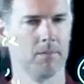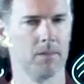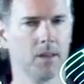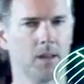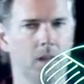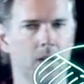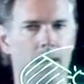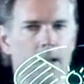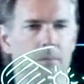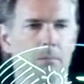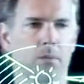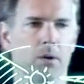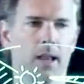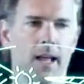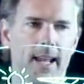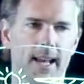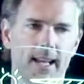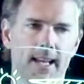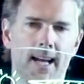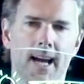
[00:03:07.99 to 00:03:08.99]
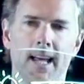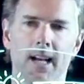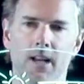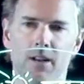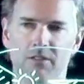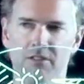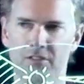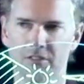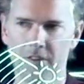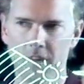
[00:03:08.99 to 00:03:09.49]
Okay, planet kind
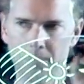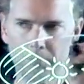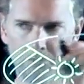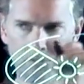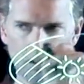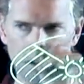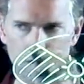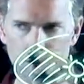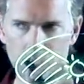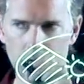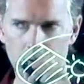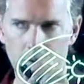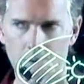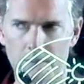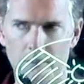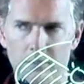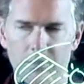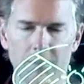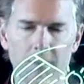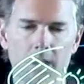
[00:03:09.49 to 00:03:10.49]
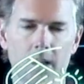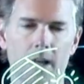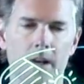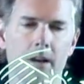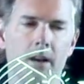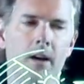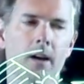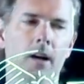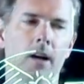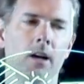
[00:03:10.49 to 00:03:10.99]
of zips in towards the
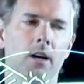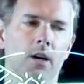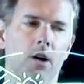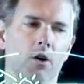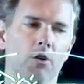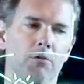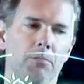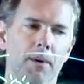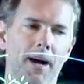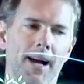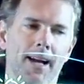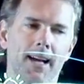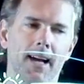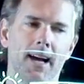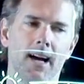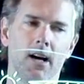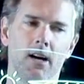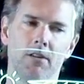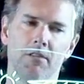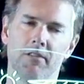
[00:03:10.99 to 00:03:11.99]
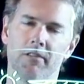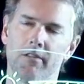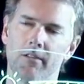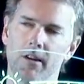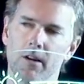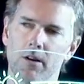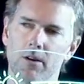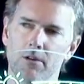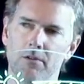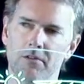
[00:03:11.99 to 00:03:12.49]
sun, goes back out,
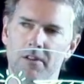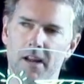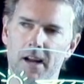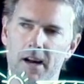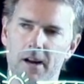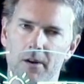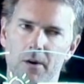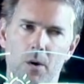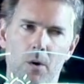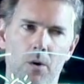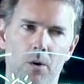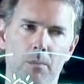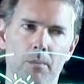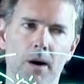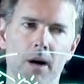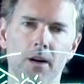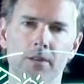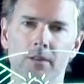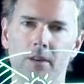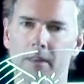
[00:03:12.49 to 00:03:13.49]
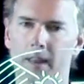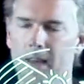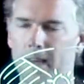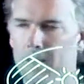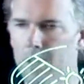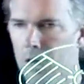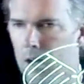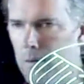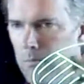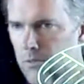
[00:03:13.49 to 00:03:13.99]
slows down a whole bunch, and then
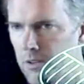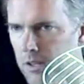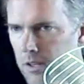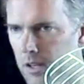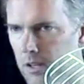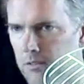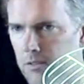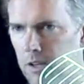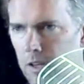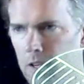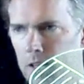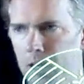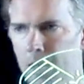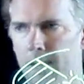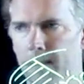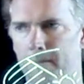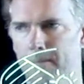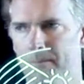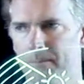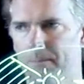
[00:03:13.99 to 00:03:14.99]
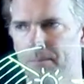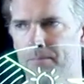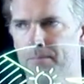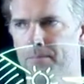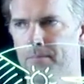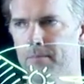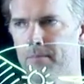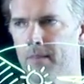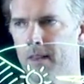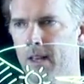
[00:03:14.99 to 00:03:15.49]
comes and does it again.
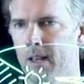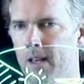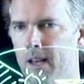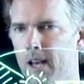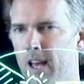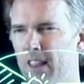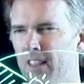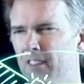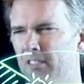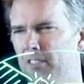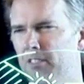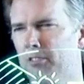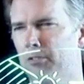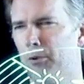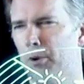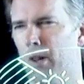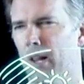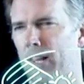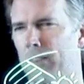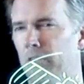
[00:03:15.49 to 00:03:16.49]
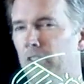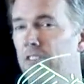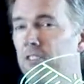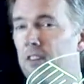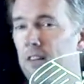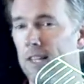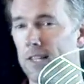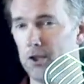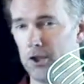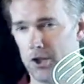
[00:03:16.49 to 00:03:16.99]
And this is sort of like the
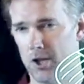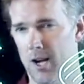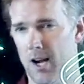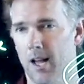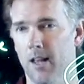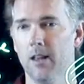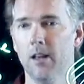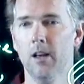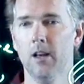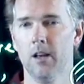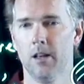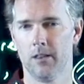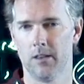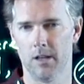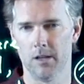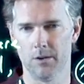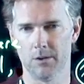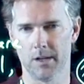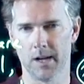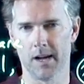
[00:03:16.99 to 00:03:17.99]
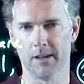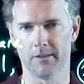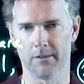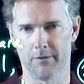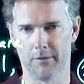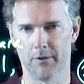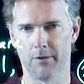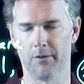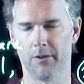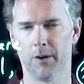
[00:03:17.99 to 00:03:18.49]
slingshot that you guys
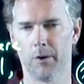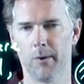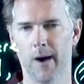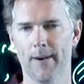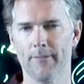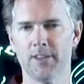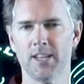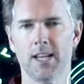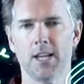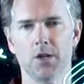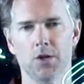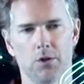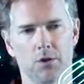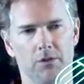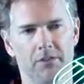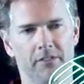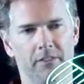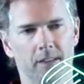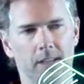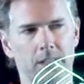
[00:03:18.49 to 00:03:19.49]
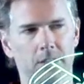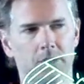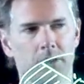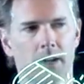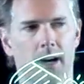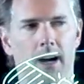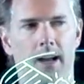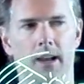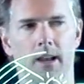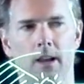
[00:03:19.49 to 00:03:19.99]
have heard, the gravitational
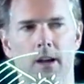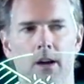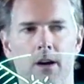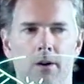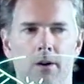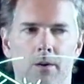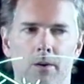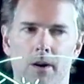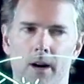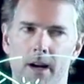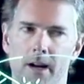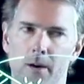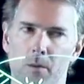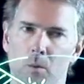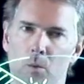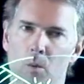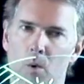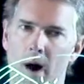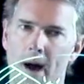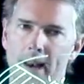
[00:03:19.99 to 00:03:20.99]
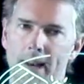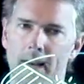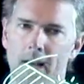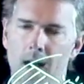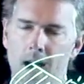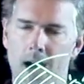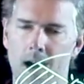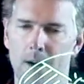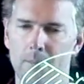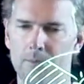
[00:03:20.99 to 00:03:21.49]
slingshot right? When an
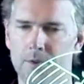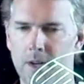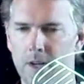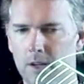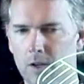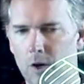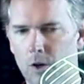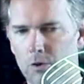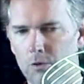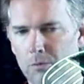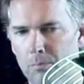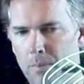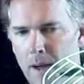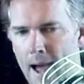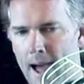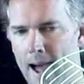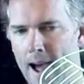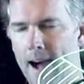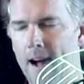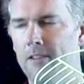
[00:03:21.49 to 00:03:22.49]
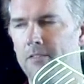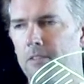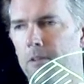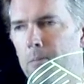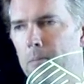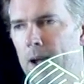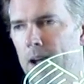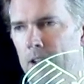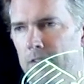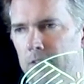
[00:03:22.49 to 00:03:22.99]
object goes past a
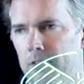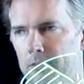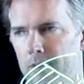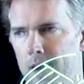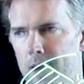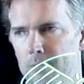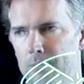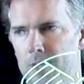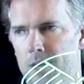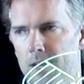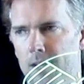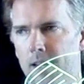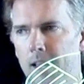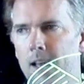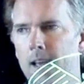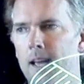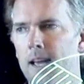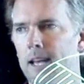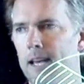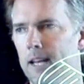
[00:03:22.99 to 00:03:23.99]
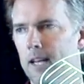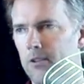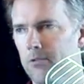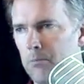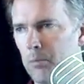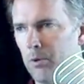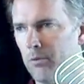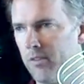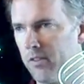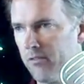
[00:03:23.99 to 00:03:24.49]
massive object, it is
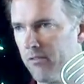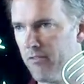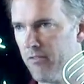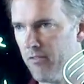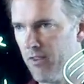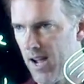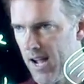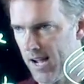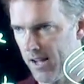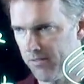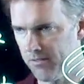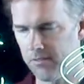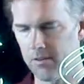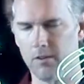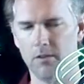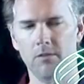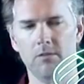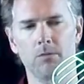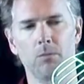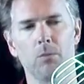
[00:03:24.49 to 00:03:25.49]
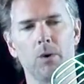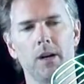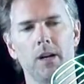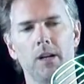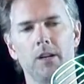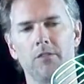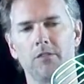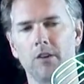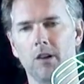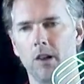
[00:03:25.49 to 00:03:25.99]
moving fastest when
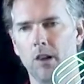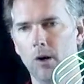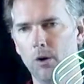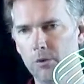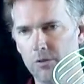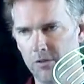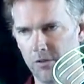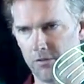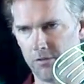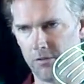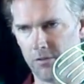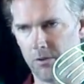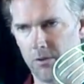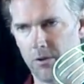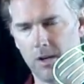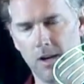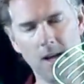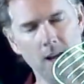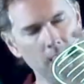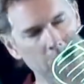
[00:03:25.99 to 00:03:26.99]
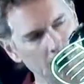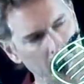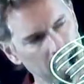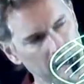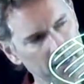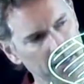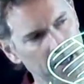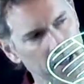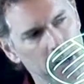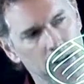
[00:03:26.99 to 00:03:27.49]
it's closest to it,
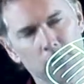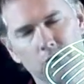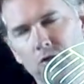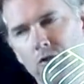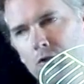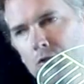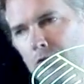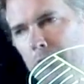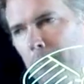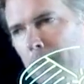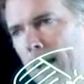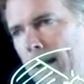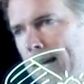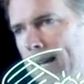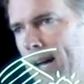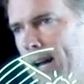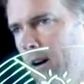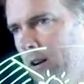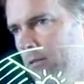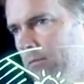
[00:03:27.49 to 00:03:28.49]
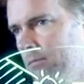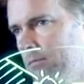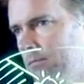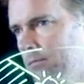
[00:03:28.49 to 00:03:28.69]
and then it shoots back out.